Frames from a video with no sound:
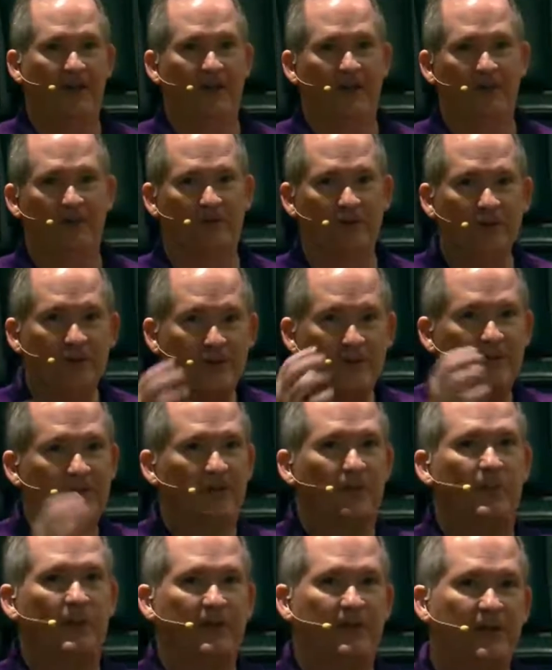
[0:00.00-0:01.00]
Jesus
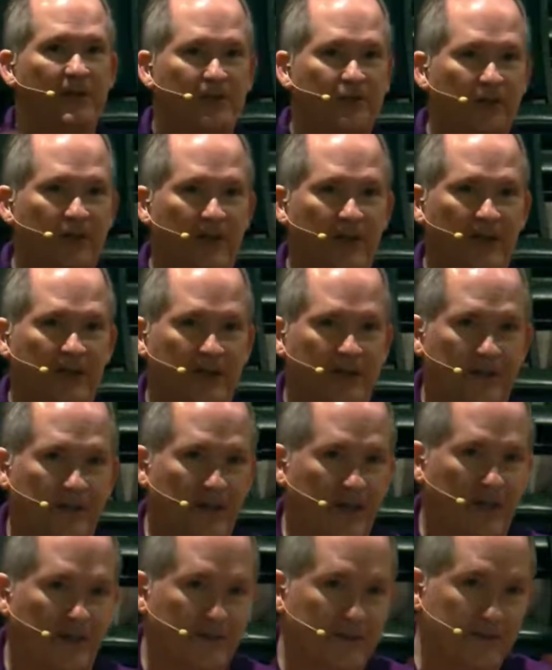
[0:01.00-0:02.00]
had been teaching
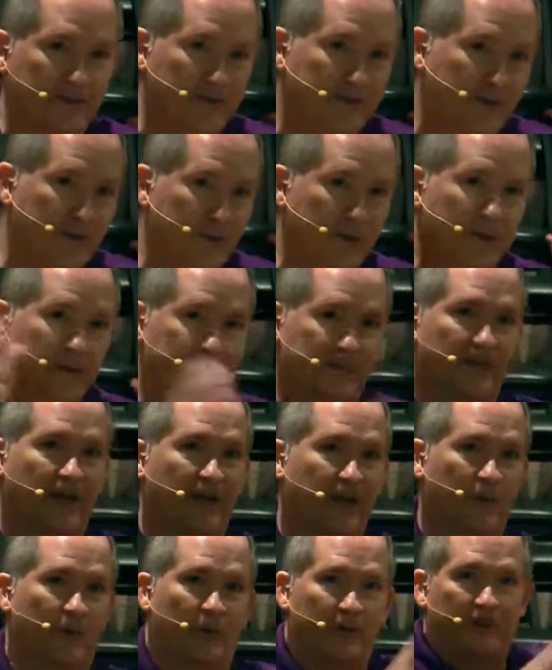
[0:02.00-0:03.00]
and doing his
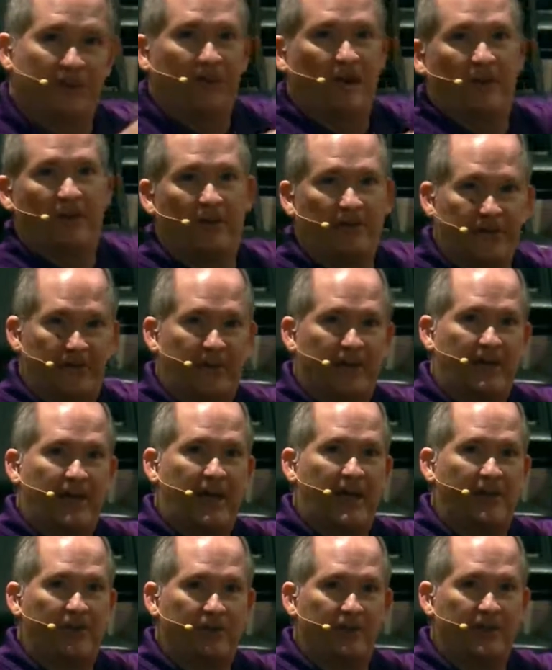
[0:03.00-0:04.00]
thing on one side of the Sea of
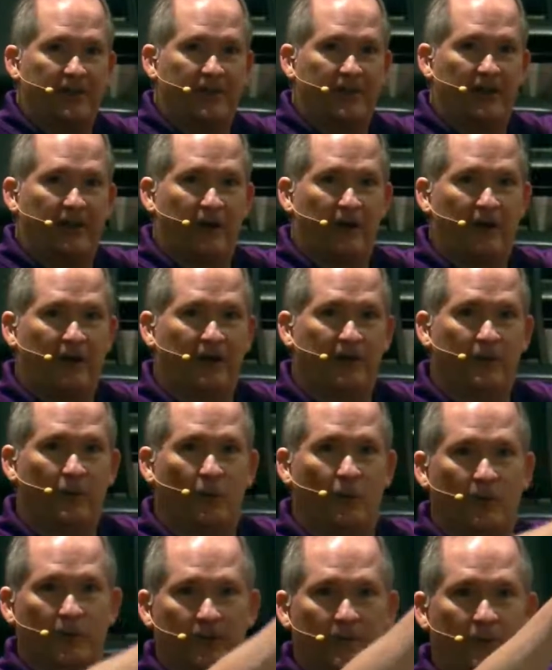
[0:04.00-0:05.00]
Galilee in the area
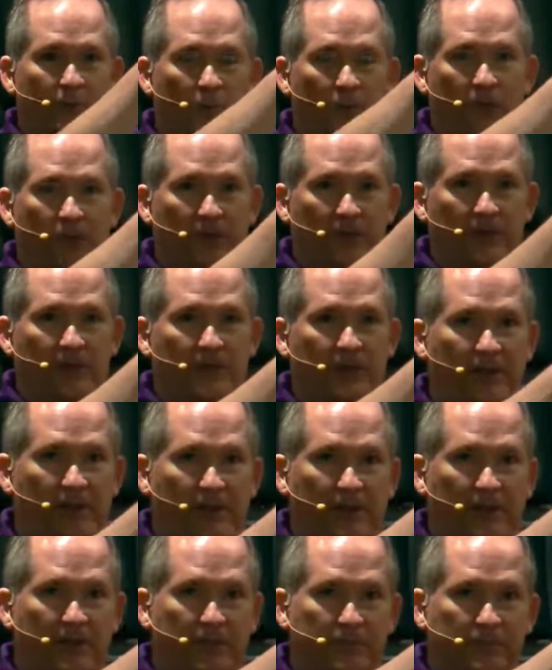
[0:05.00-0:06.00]
north of the
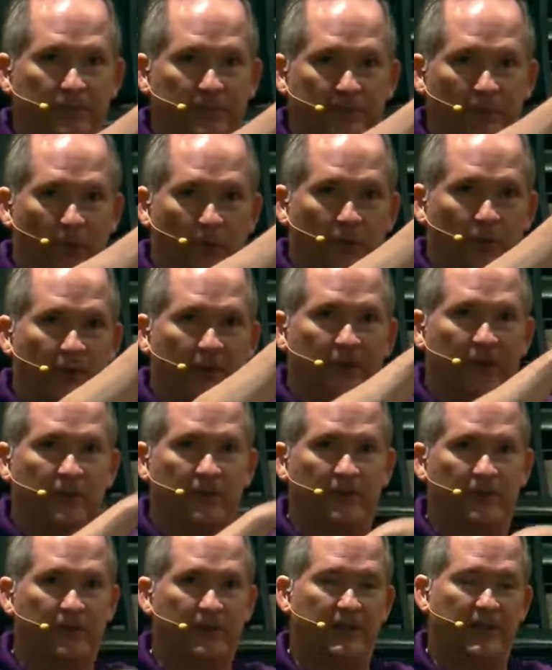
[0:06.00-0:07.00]
sea, north end of the
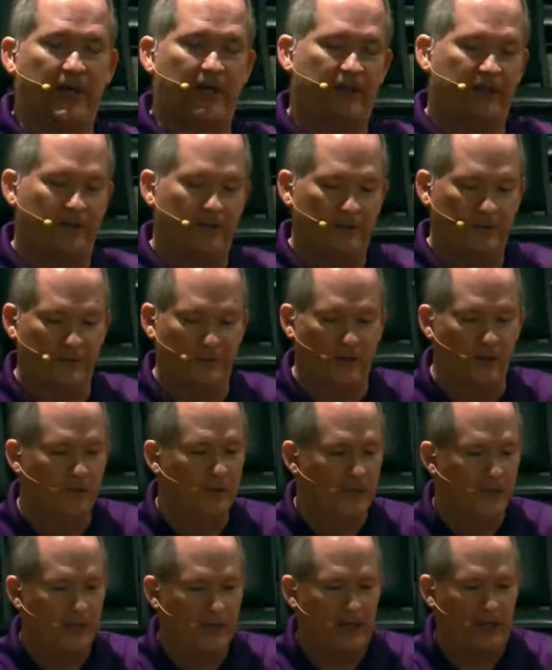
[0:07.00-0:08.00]
Sea of Galilee or so.
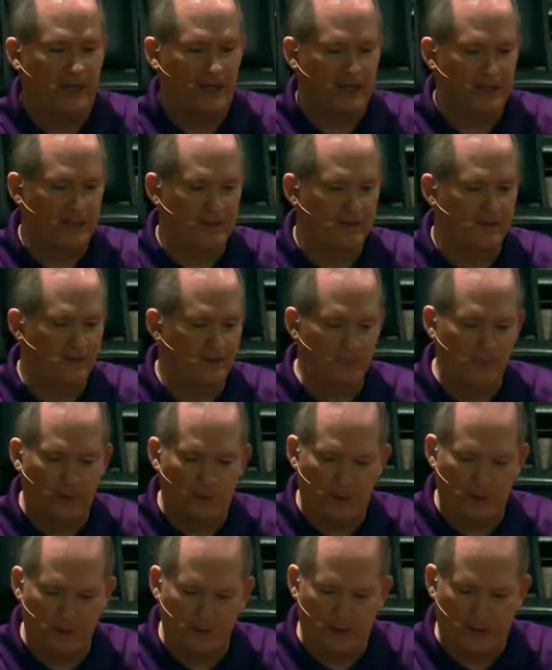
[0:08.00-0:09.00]
And he gets in the
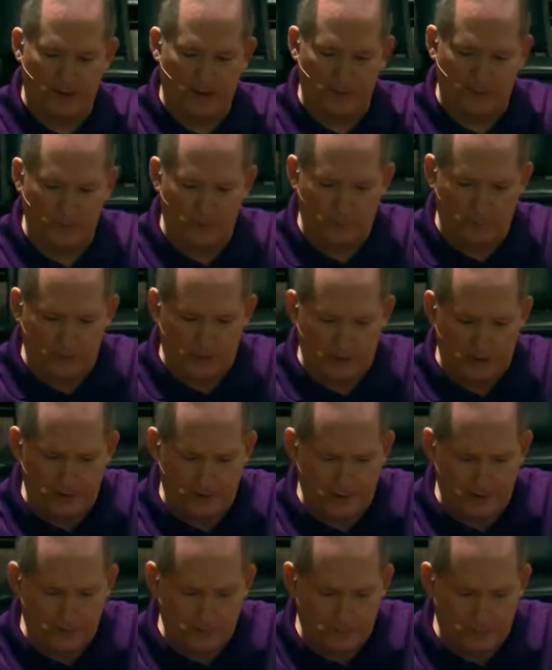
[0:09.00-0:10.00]
boat, and
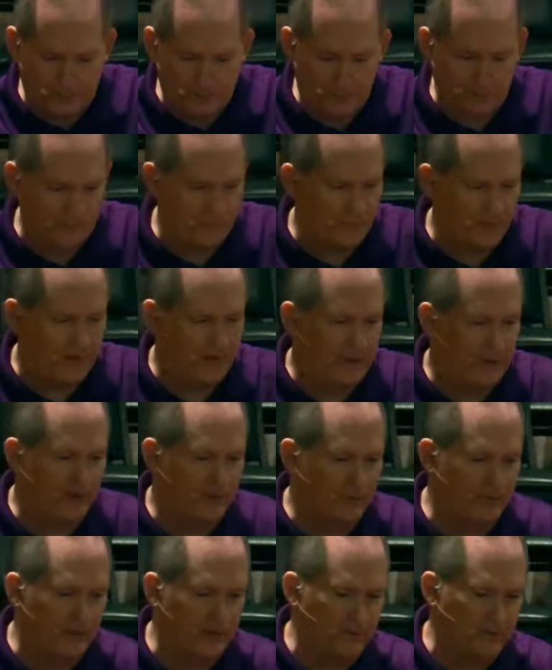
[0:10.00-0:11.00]
we find
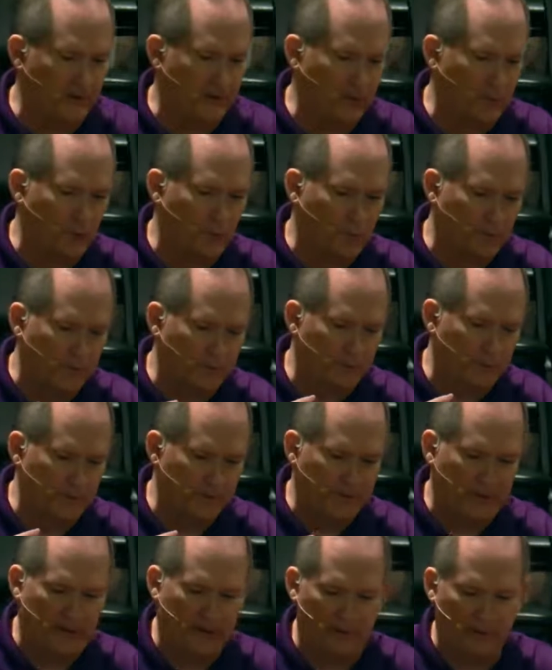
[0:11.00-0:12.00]
out that he's going to go over to a
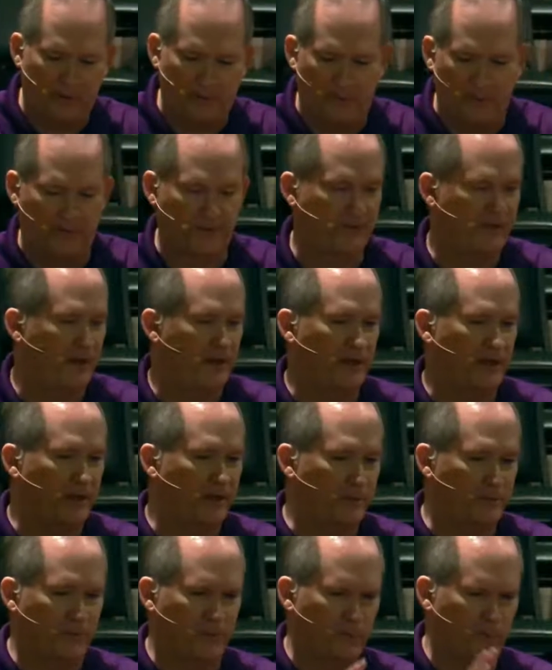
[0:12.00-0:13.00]
town in
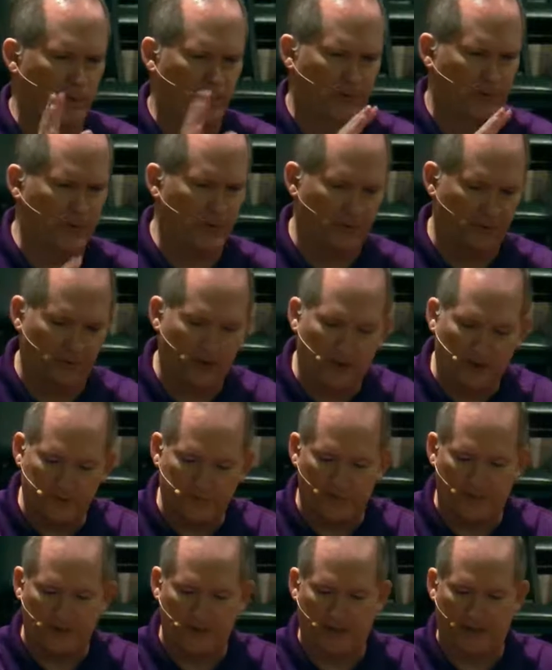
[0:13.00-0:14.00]
Bethsaida from one of the other
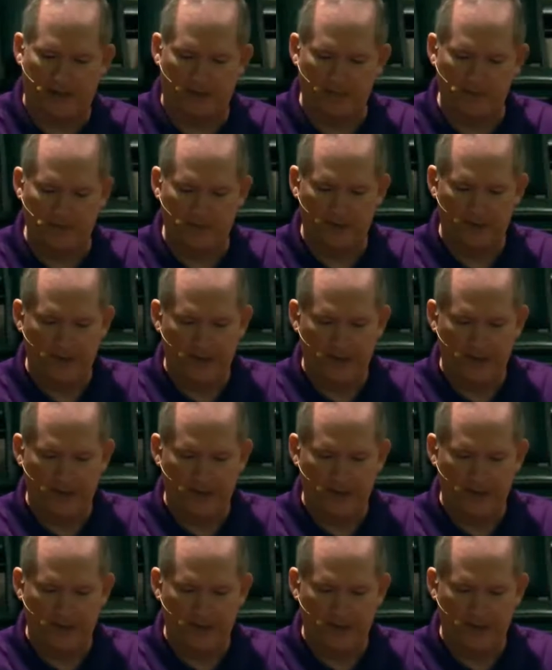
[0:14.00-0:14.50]
gospel accounts.